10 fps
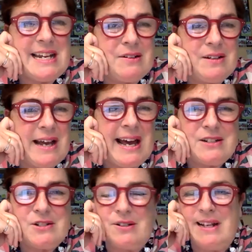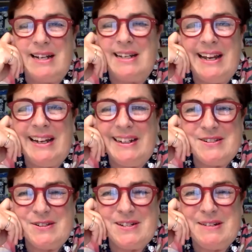hatched on that egg,
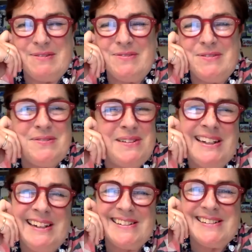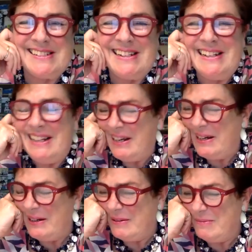so to say, for 50 years.
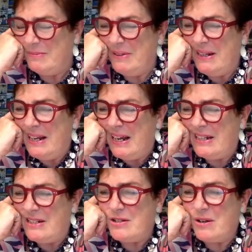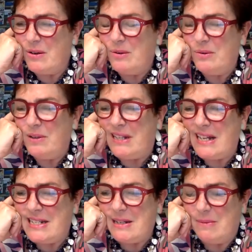And so
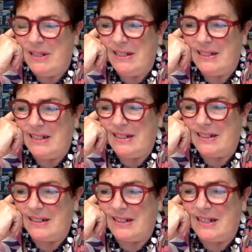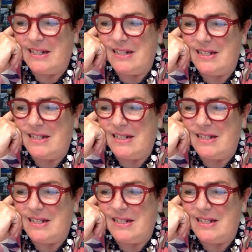that's something that is